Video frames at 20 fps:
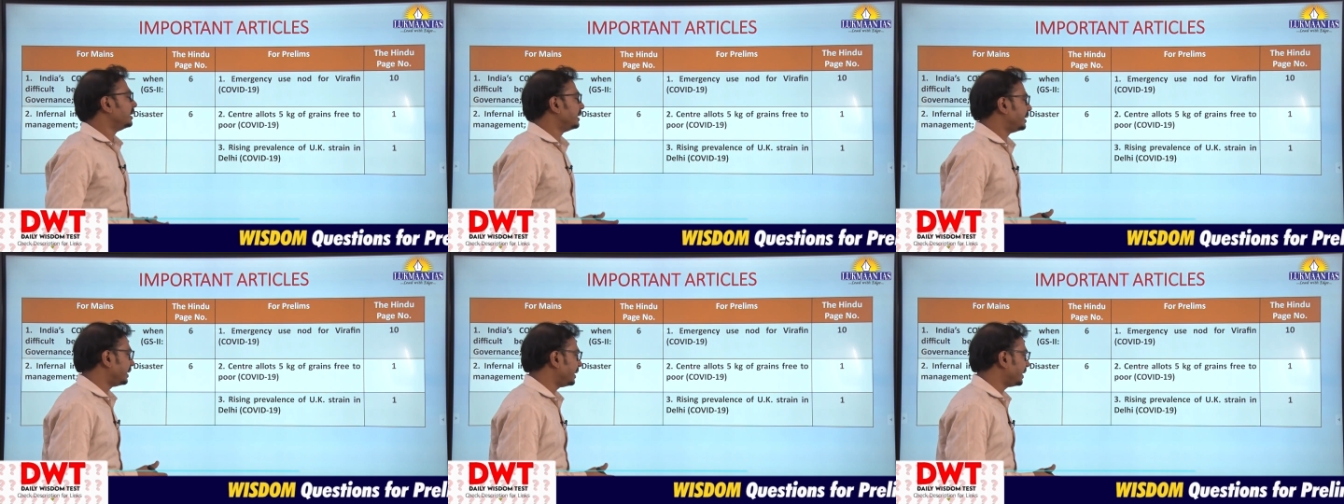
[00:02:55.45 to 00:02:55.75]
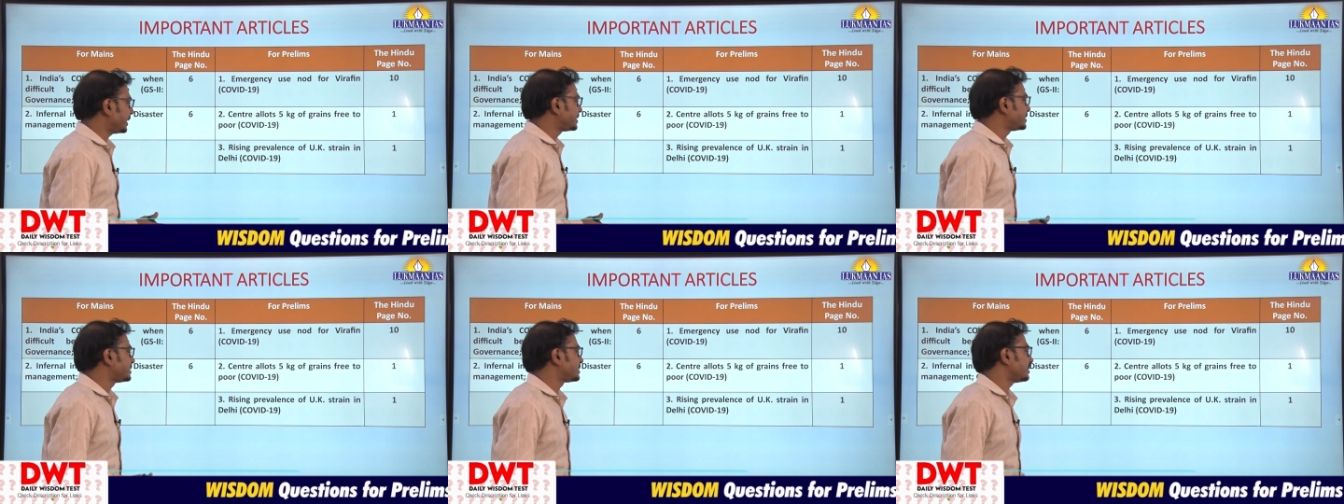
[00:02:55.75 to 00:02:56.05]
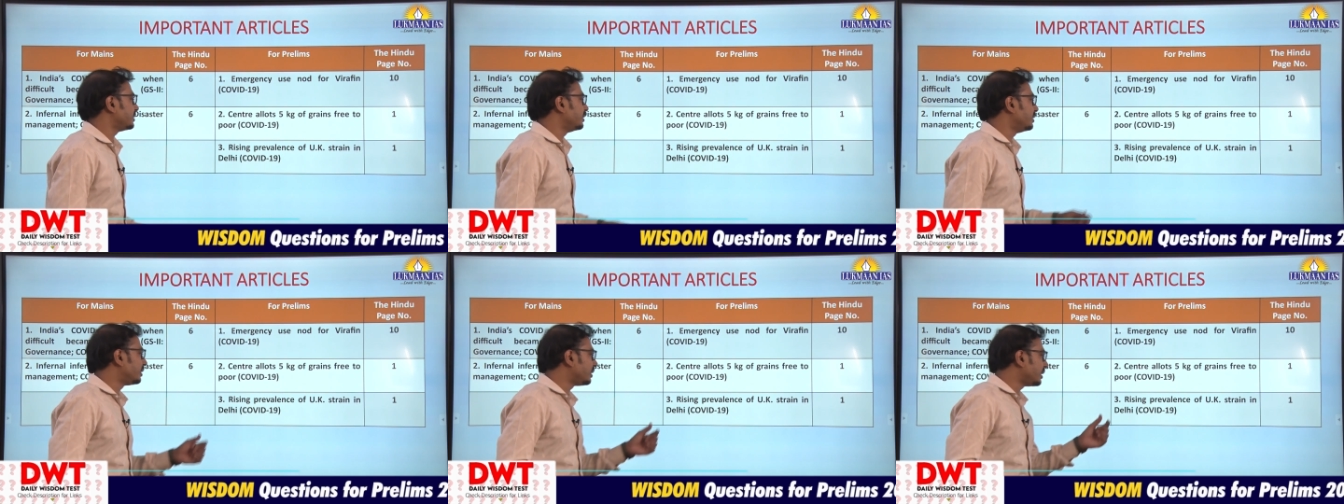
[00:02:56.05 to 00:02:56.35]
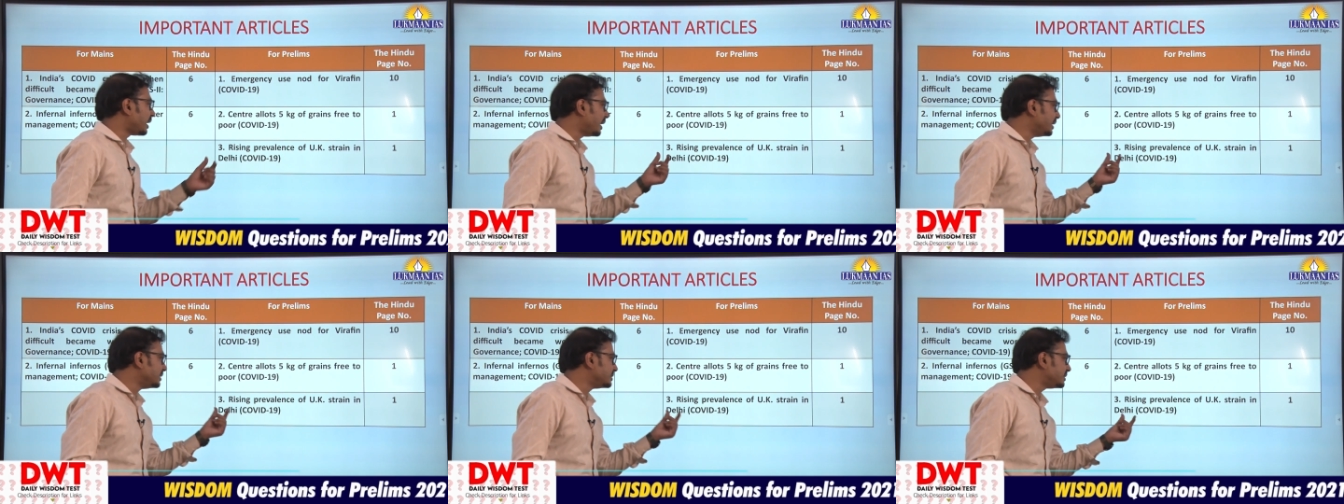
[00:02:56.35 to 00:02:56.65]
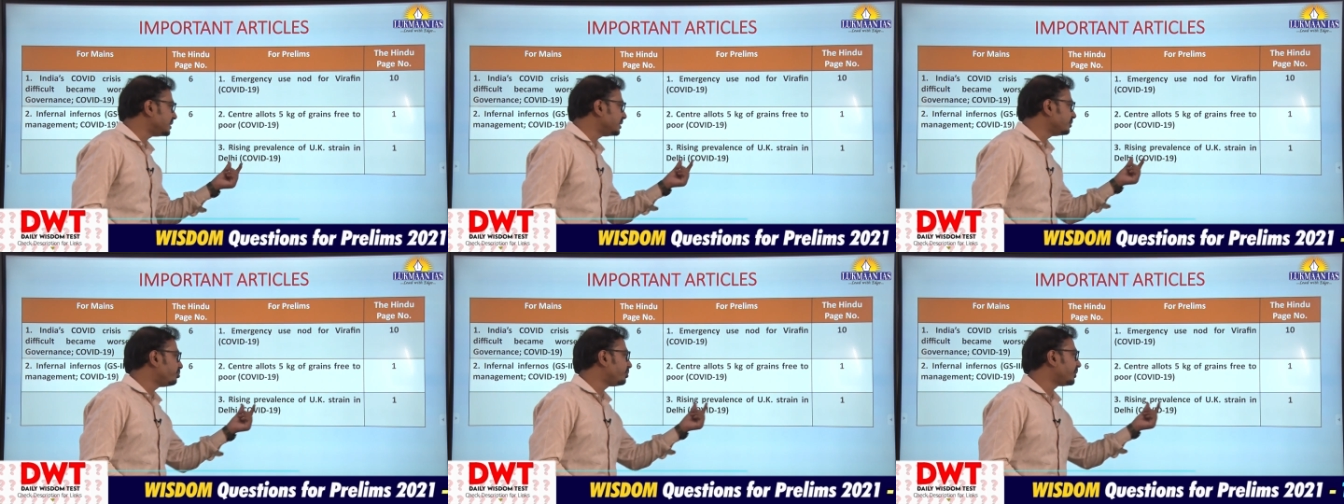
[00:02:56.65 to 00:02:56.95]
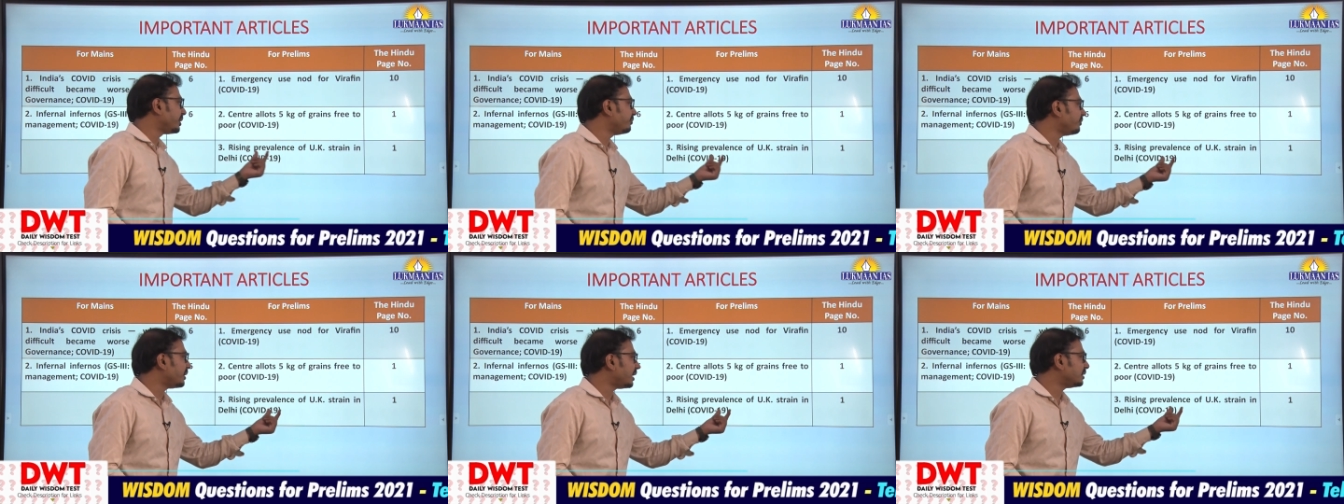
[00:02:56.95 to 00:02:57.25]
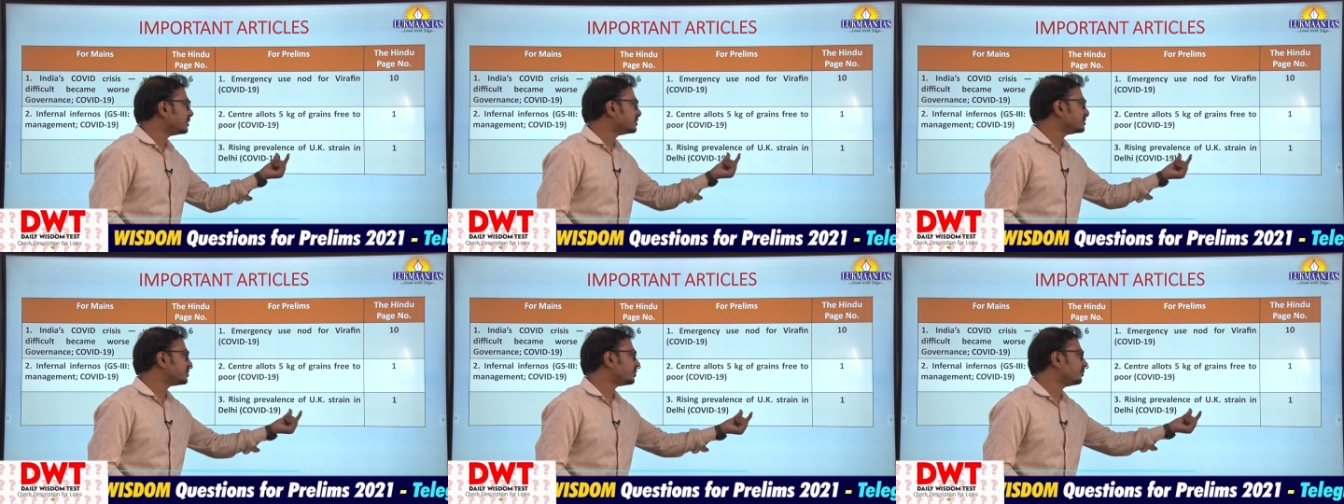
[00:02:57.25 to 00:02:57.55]
Next, uh, rising
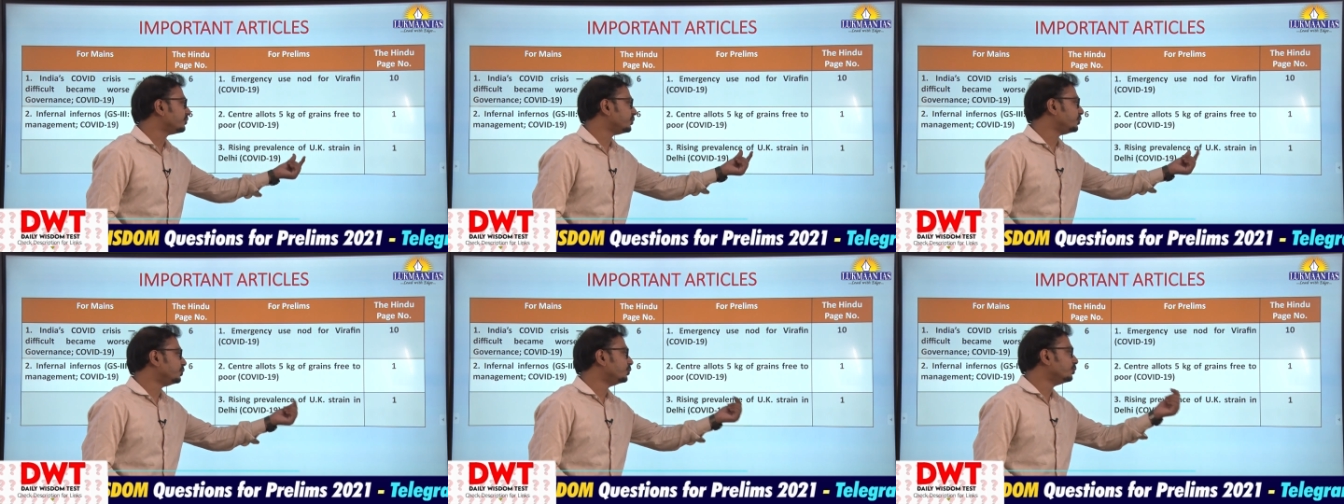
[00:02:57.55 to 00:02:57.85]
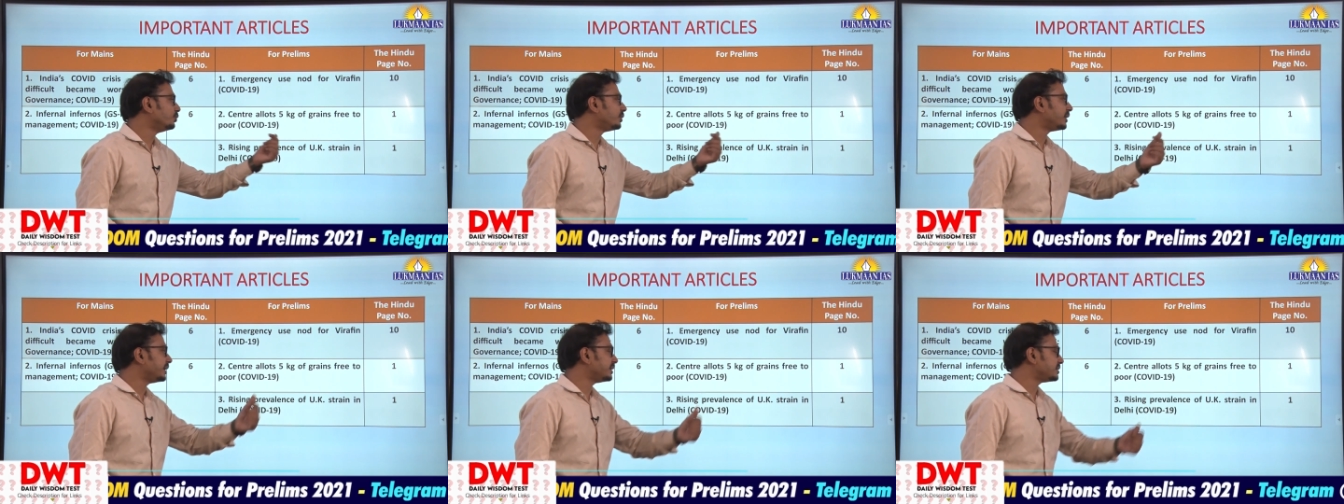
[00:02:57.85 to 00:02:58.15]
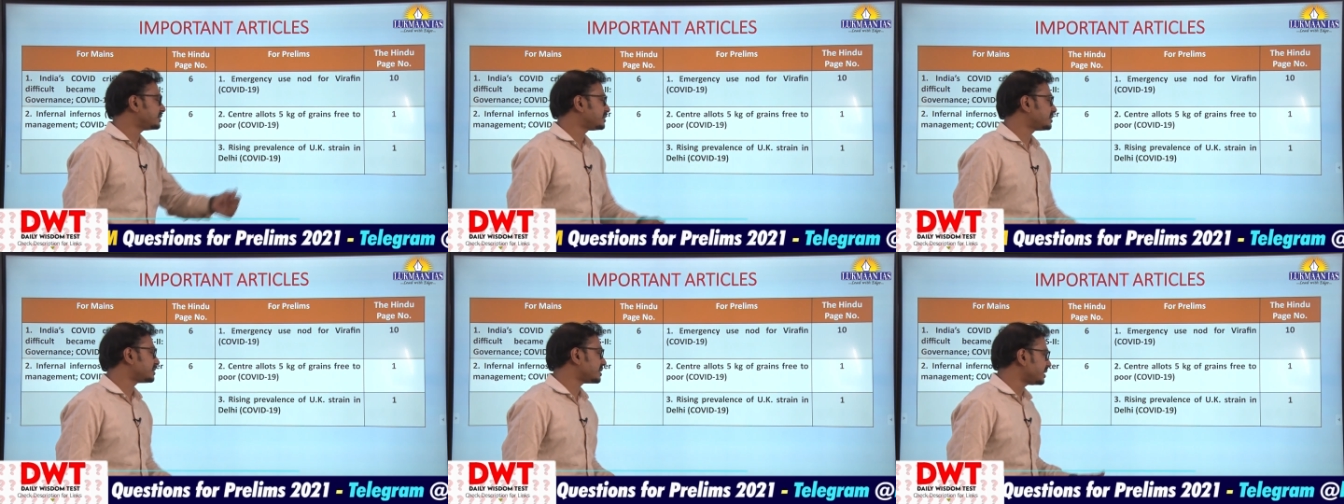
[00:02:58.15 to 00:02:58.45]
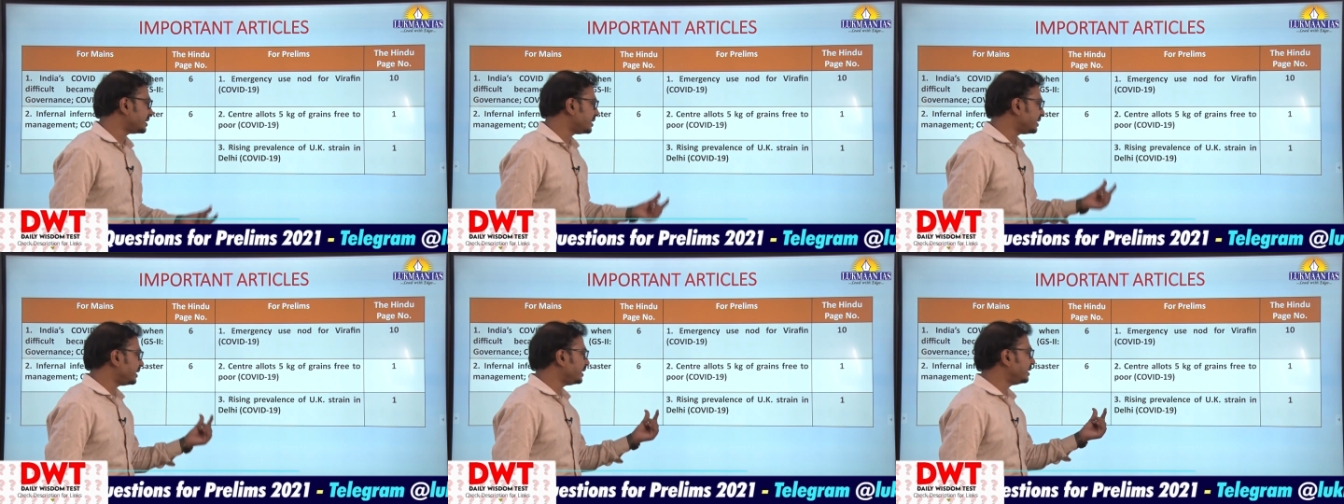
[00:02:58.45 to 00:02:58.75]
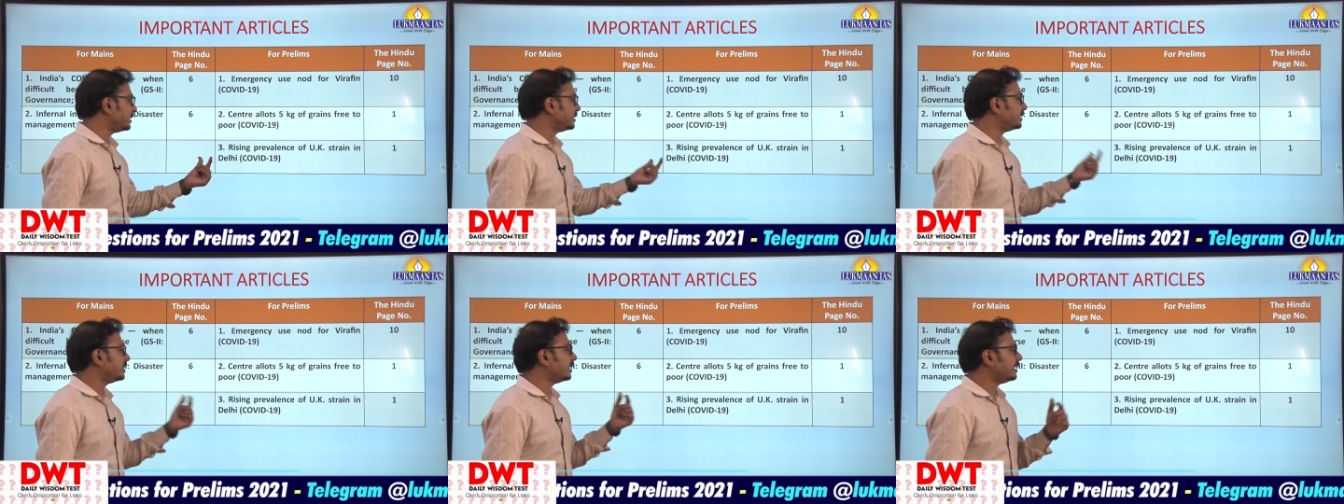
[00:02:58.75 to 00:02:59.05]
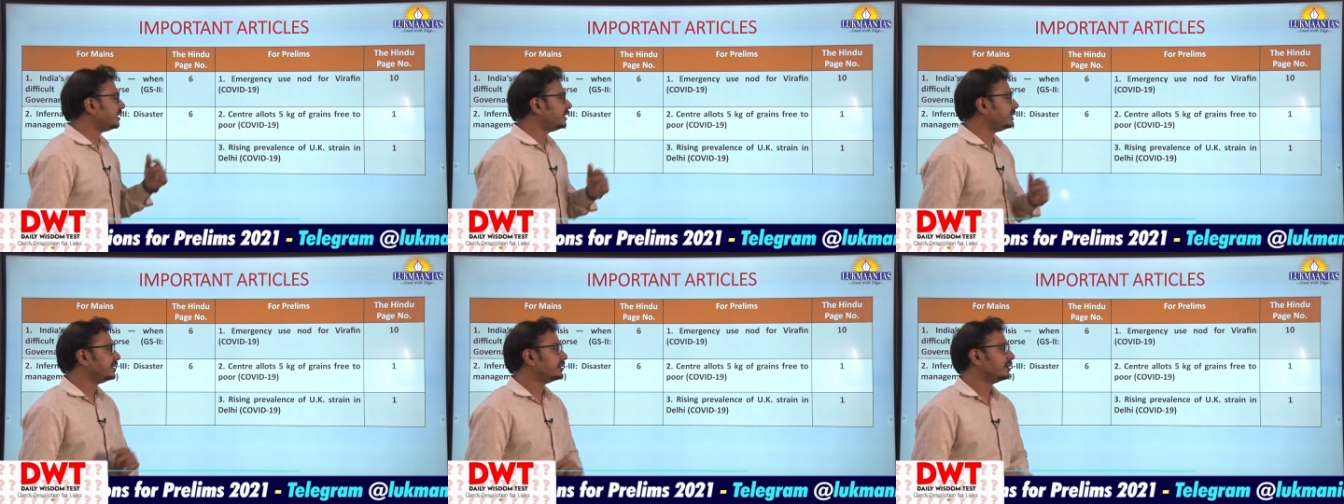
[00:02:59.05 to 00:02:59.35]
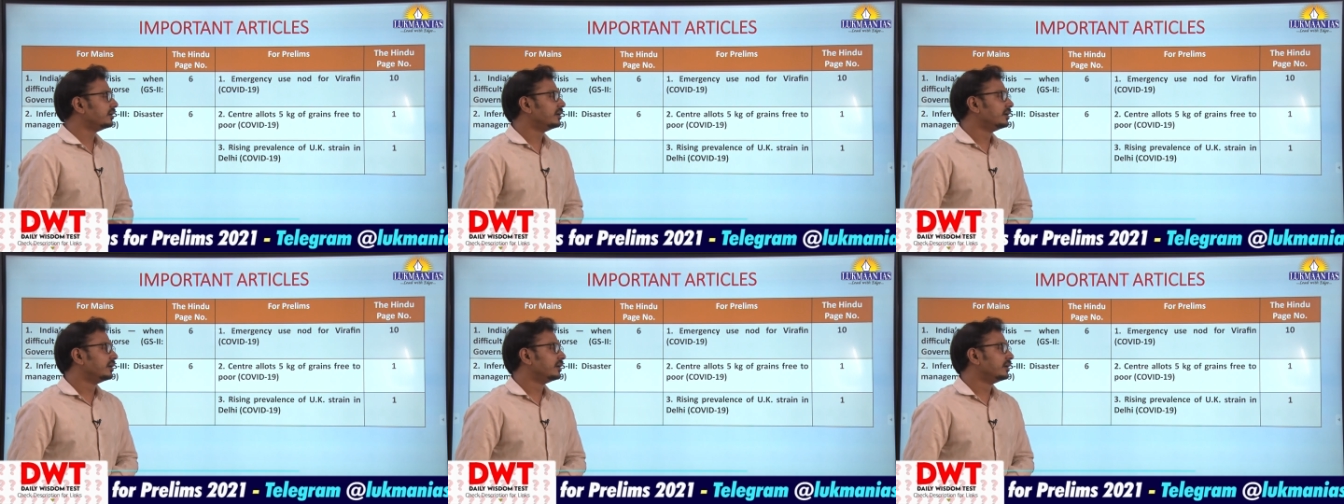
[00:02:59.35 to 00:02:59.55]
prevalence of U K strain in Delhi.